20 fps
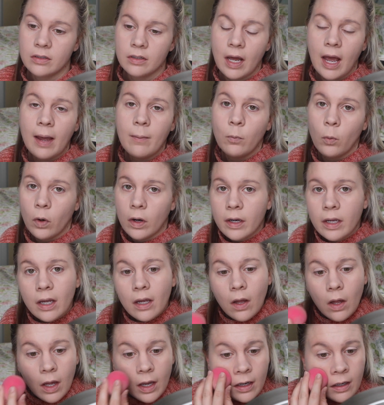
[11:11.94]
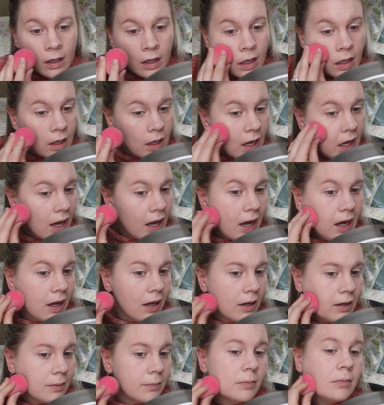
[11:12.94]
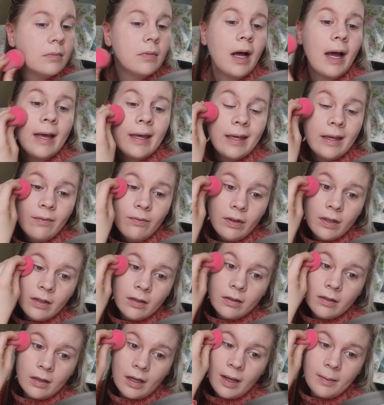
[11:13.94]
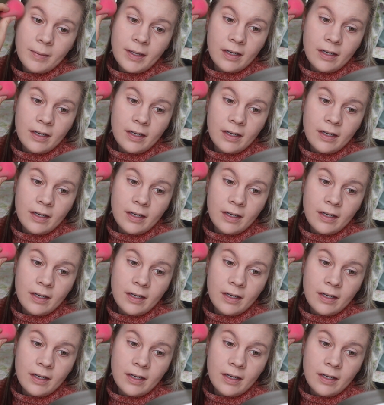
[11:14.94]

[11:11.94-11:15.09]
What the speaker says: I'm working on. I even